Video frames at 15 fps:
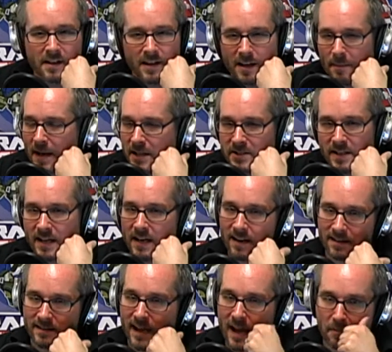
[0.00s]
Imagine that
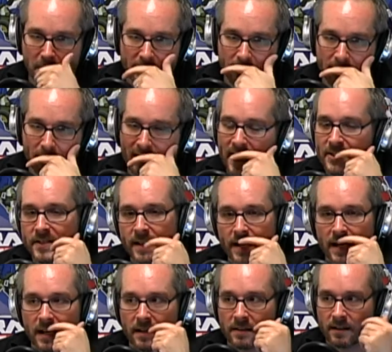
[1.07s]
on a tablet. Imagine
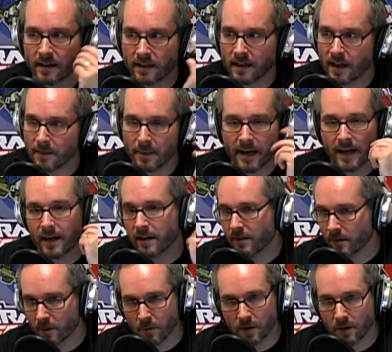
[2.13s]
that on like an
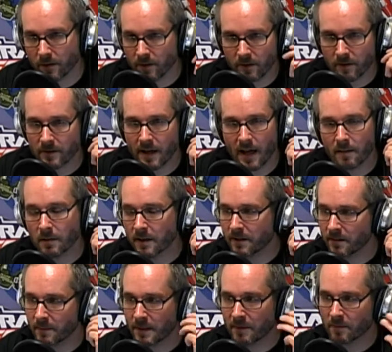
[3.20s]
iPad or one of those other
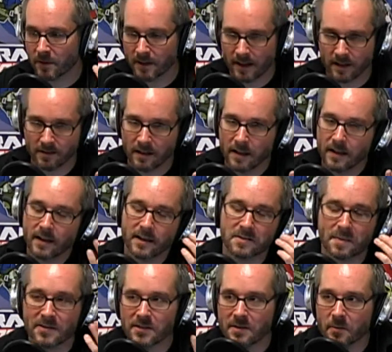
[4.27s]
tablets. I mean, with that,
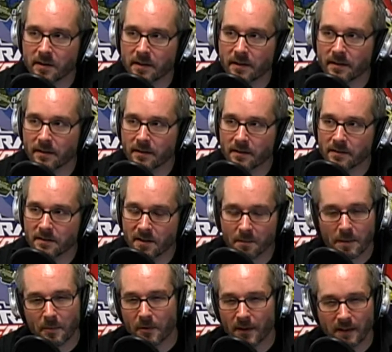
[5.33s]
especially with some
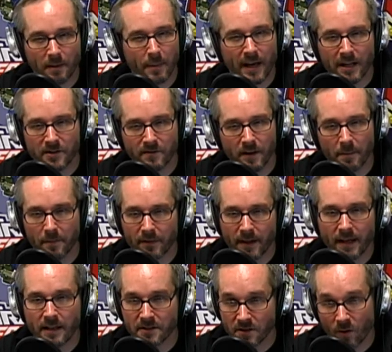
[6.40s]
people think the page flip
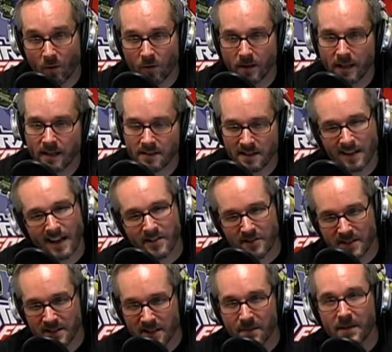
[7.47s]
thing is corny because it
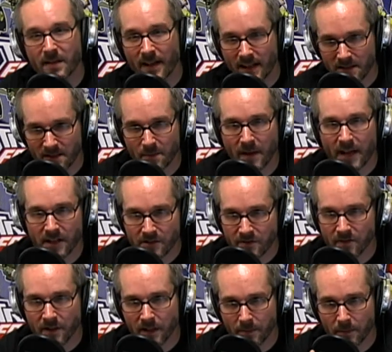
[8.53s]
actually simulates a page
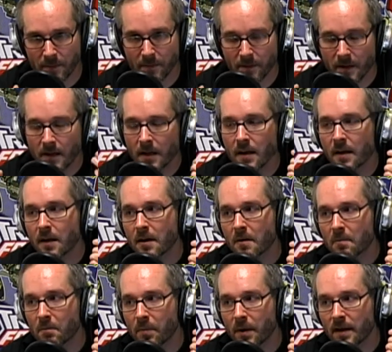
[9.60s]
flip. Yeah.
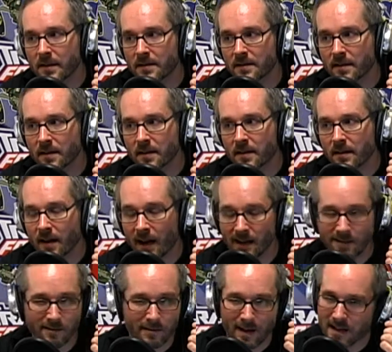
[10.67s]
But
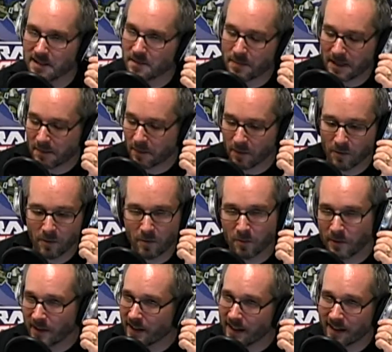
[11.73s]
I know lots of people who
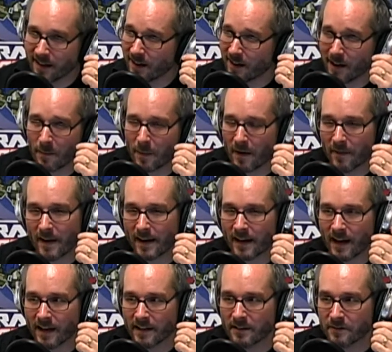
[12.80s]
really get hung up on
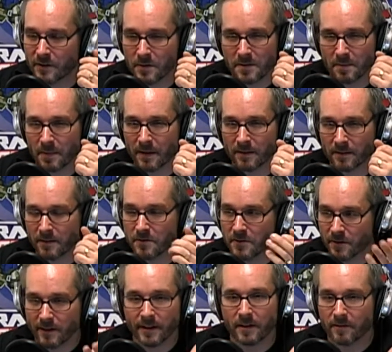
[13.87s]
that kind of user
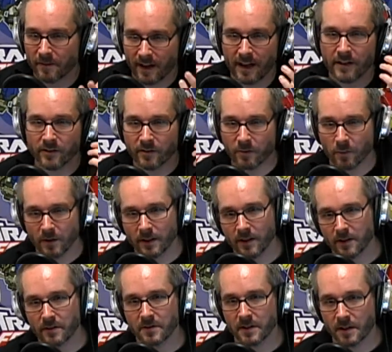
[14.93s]
interface when
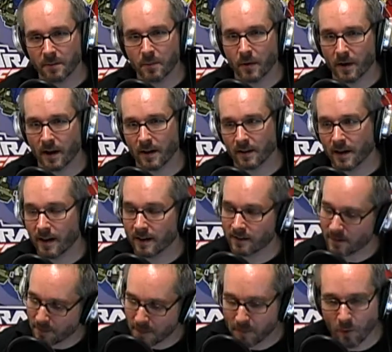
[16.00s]
they're using a book
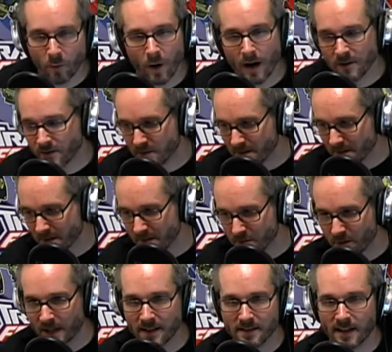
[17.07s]
online. Some people want just the
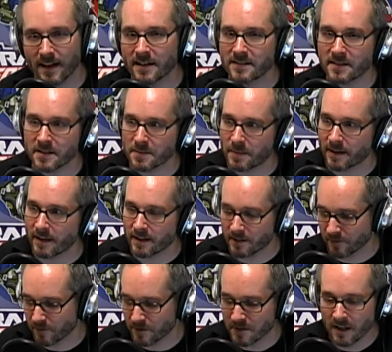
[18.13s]
straight text
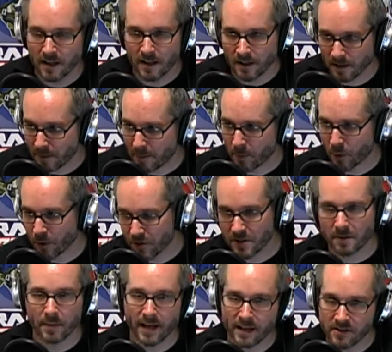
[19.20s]
experience of just let me
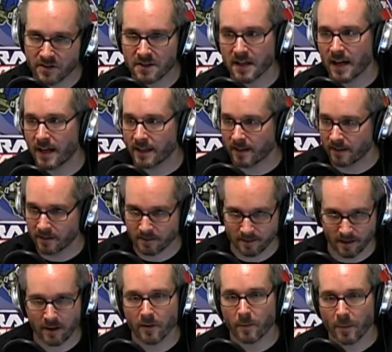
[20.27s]
push the page aside
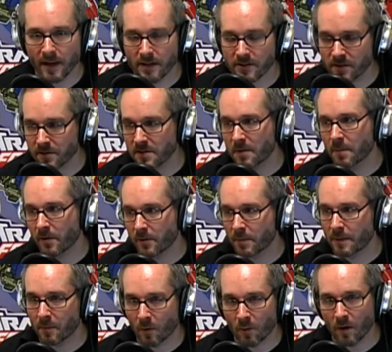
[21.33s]
and another page shows up. Other
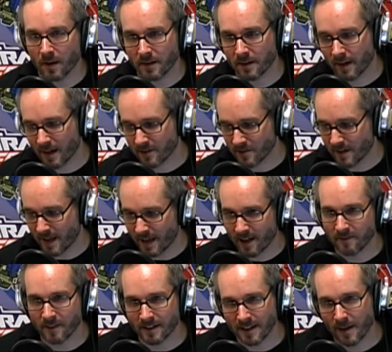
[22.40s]
people want to actually
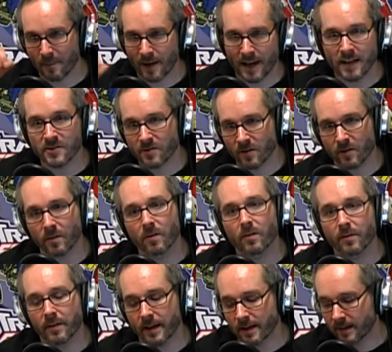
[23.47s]
have like that page
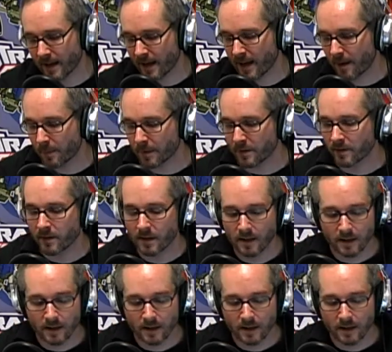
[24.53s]
curl thing that happens.